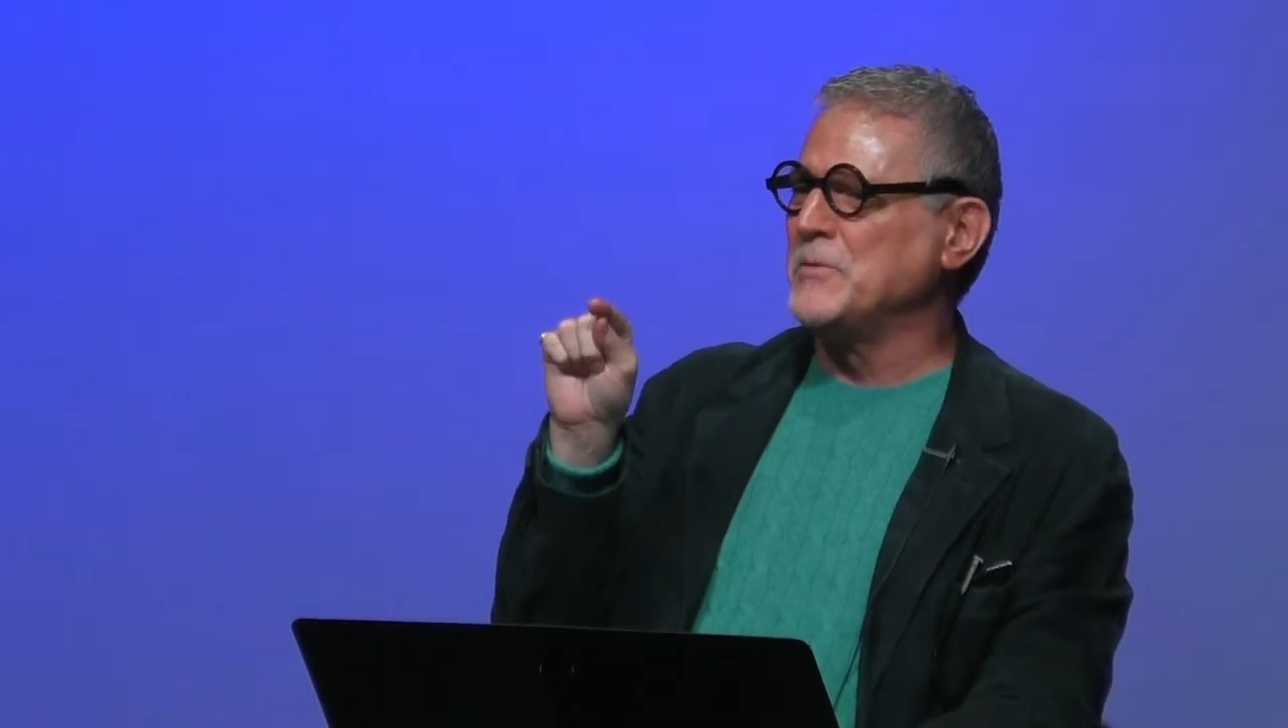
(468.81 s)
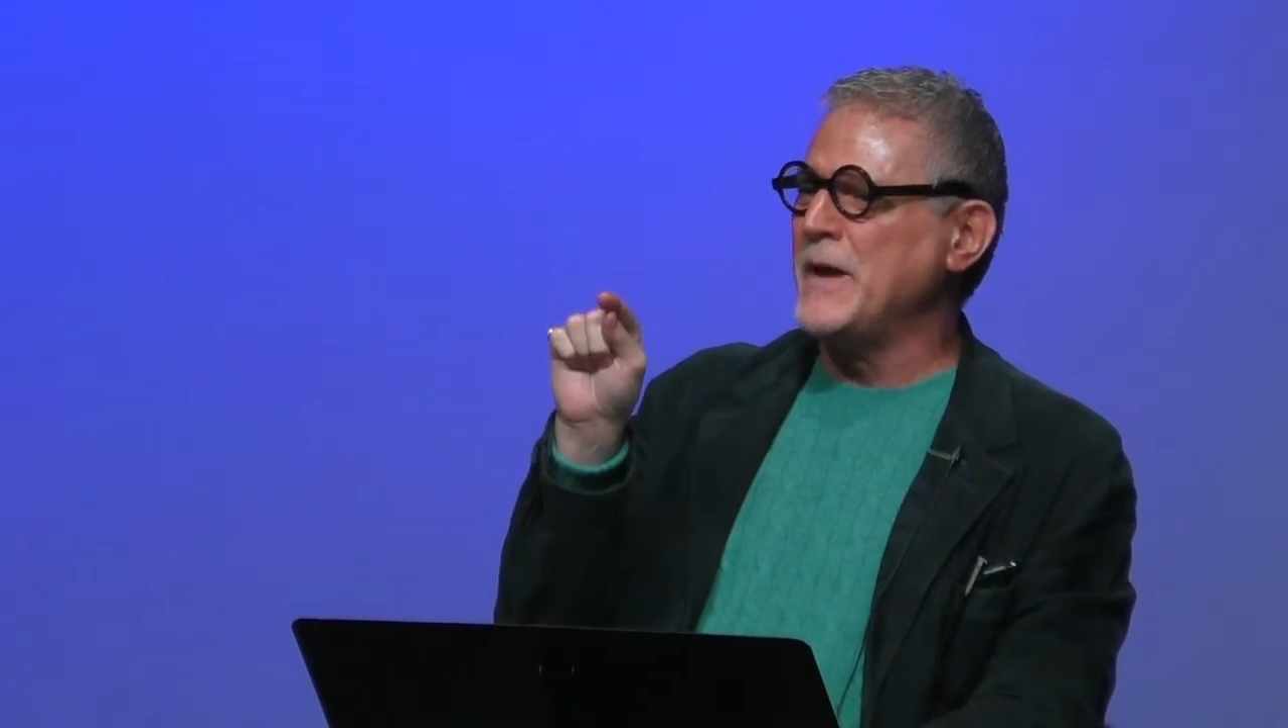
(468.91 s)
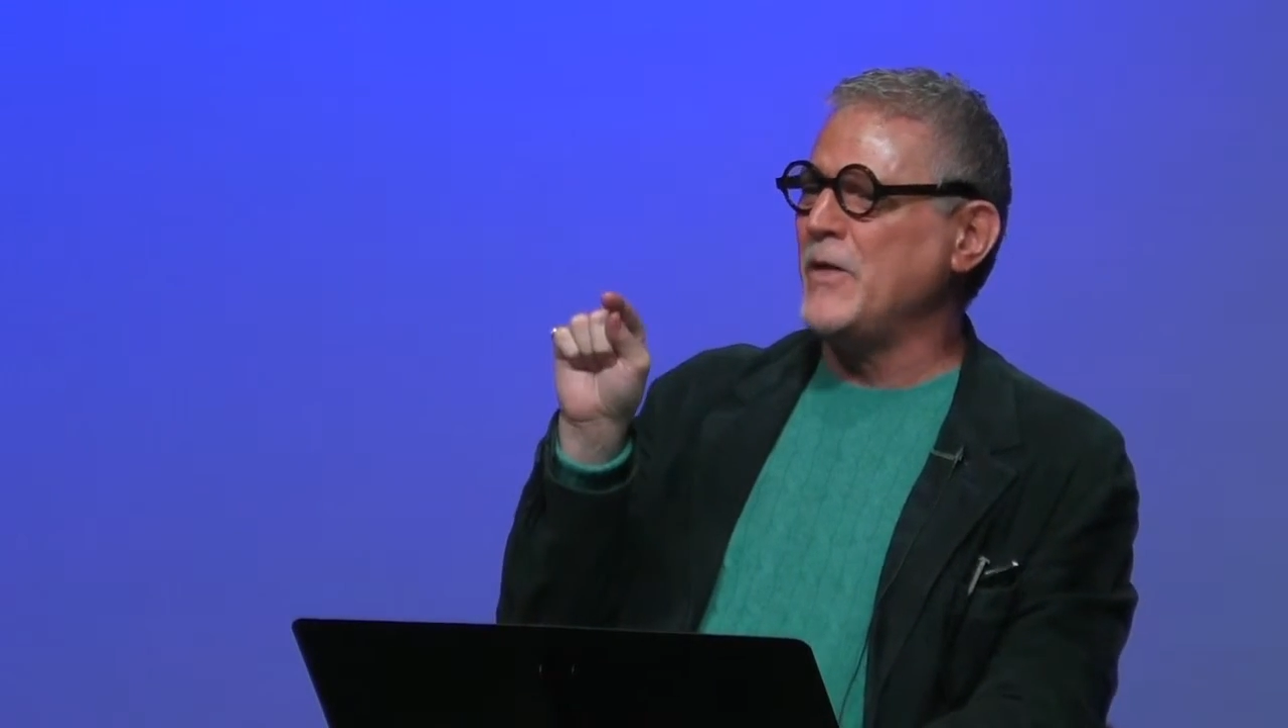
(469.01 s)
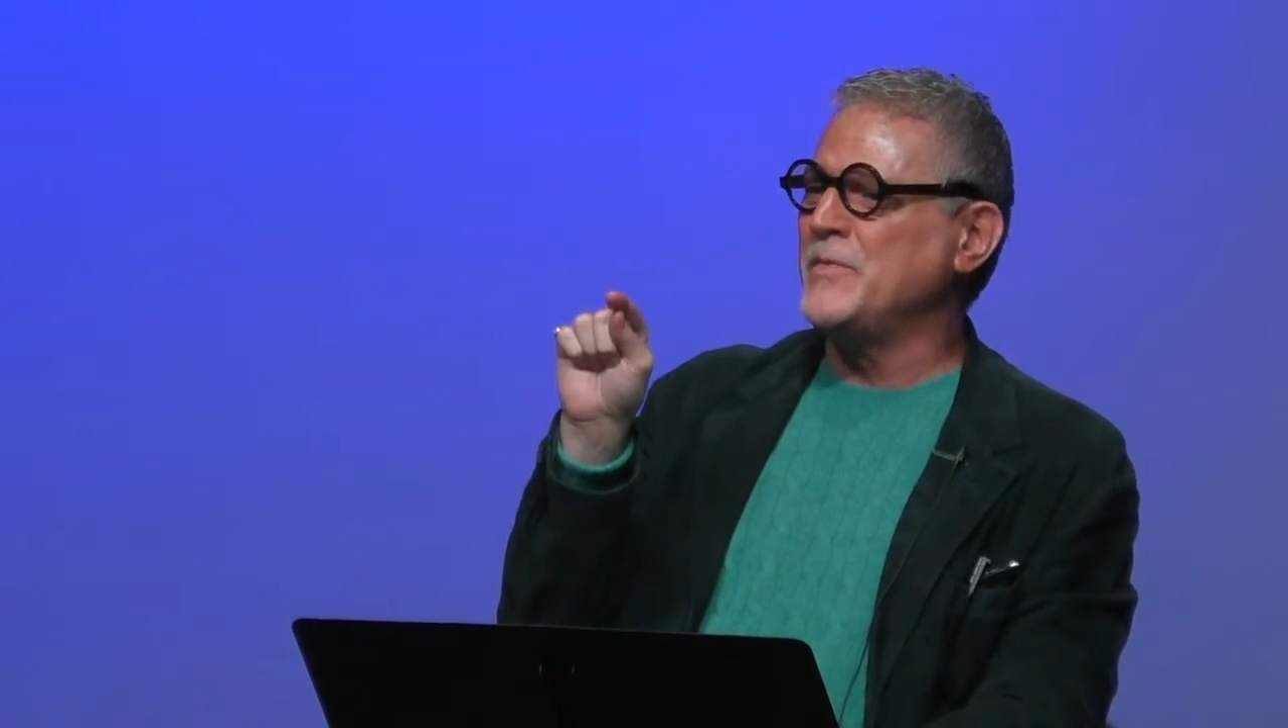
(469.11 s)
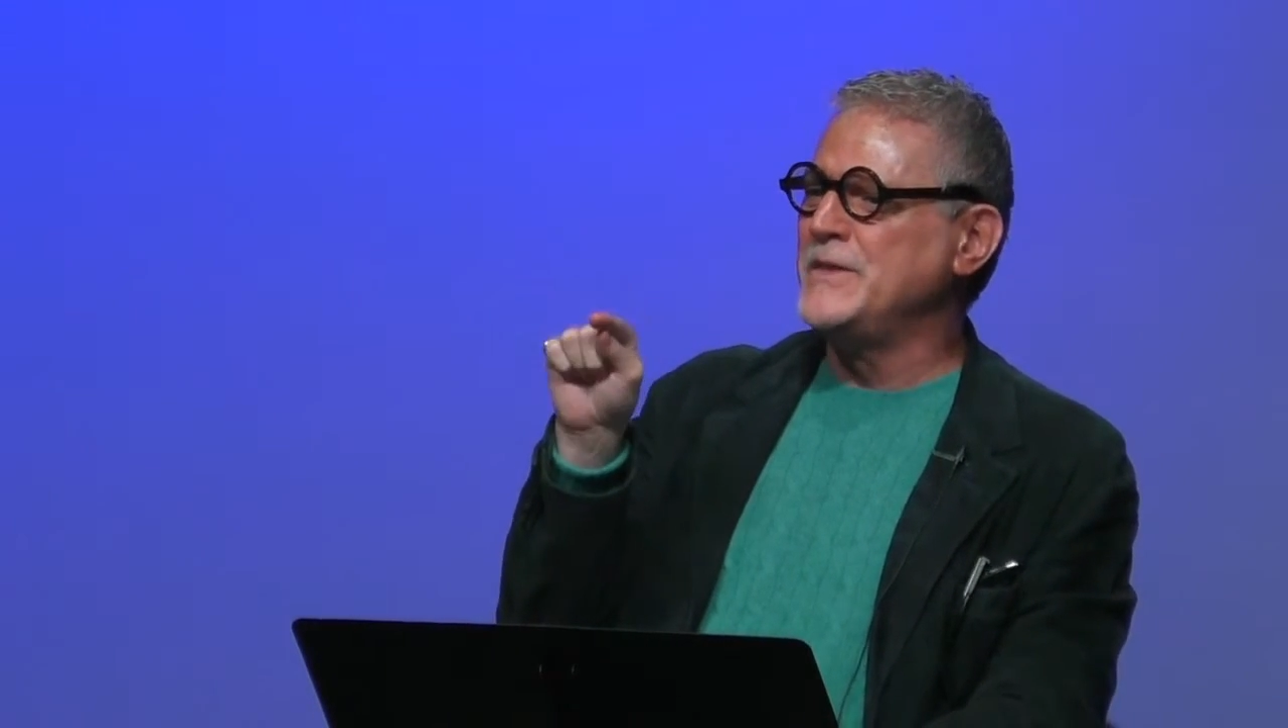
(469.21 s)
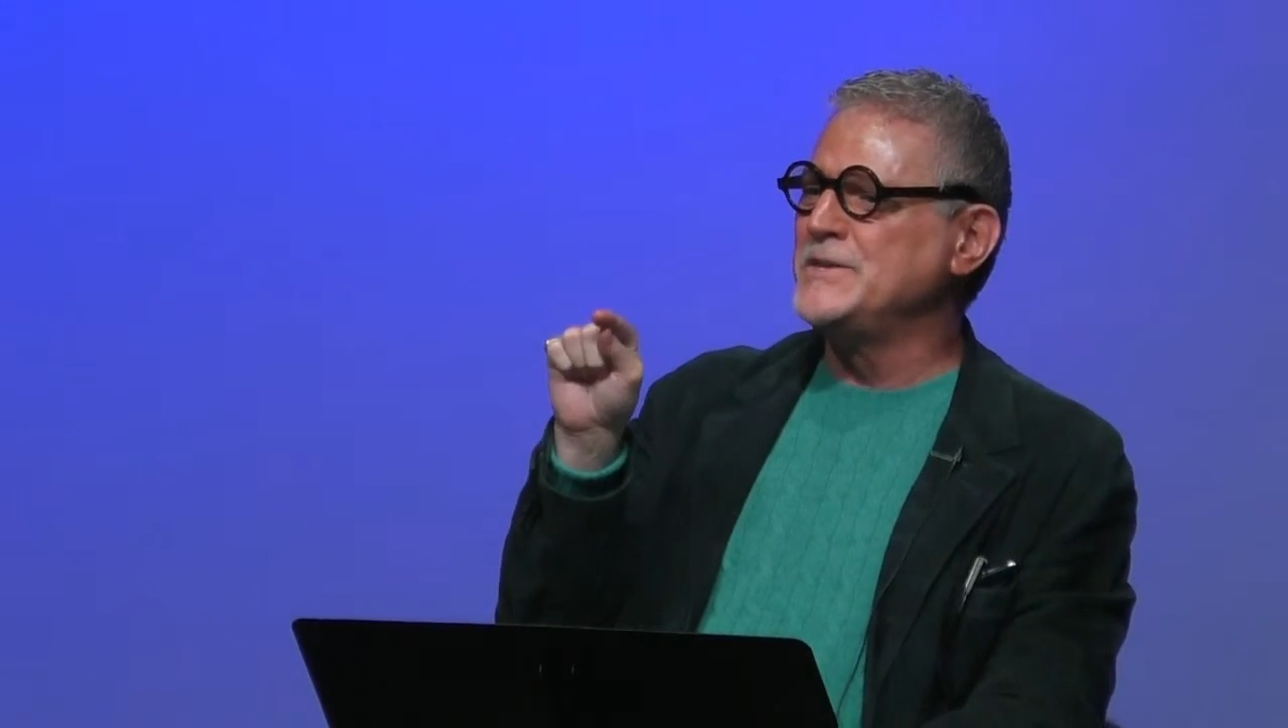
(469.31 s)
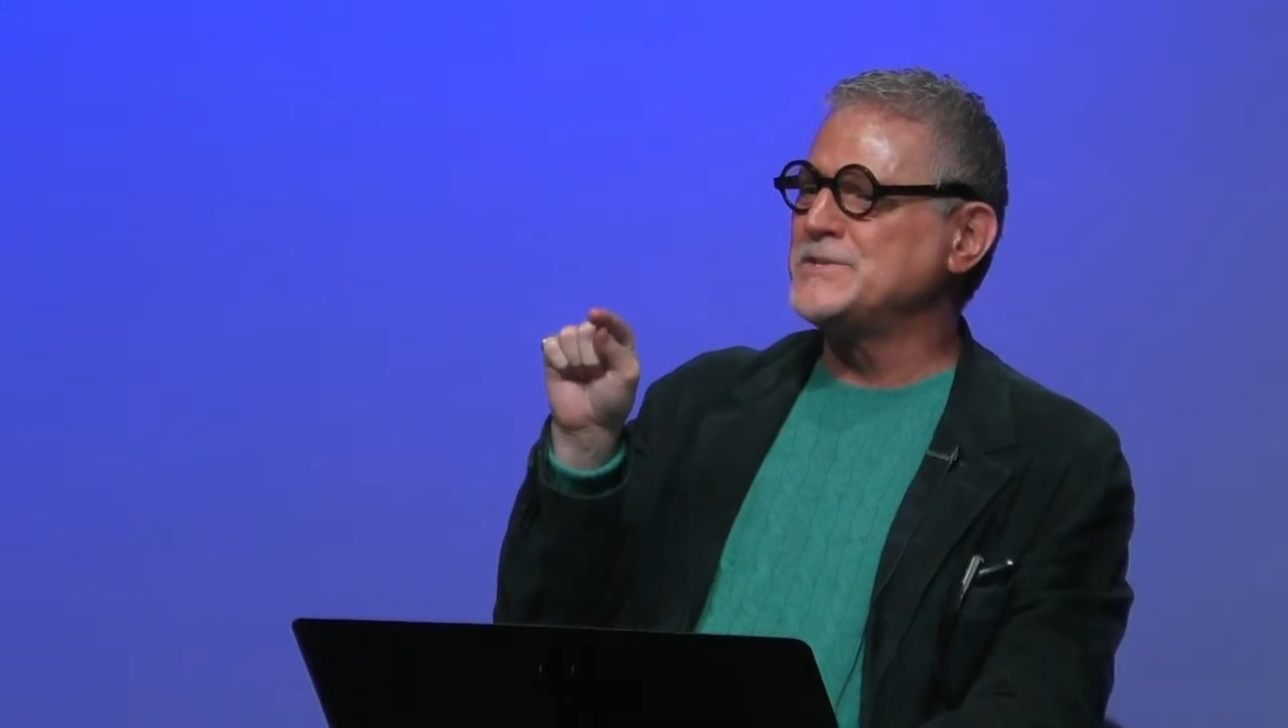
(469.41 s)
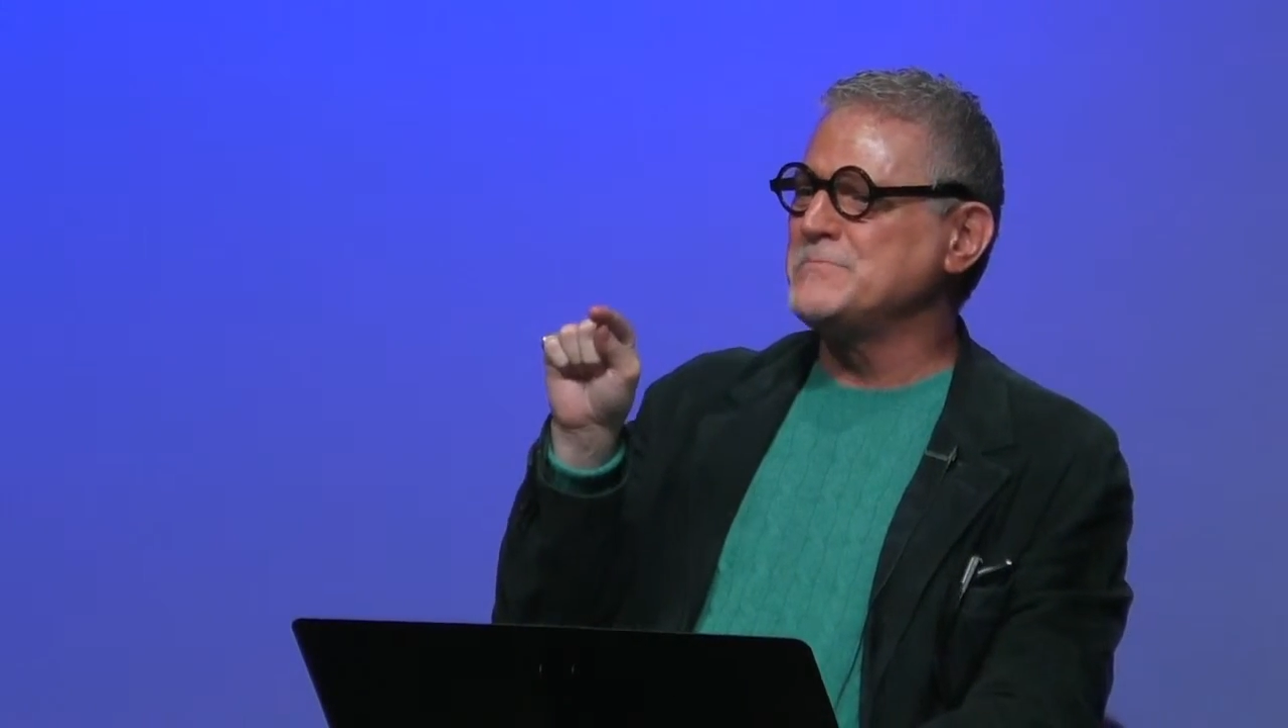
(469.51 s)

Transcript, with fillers: about this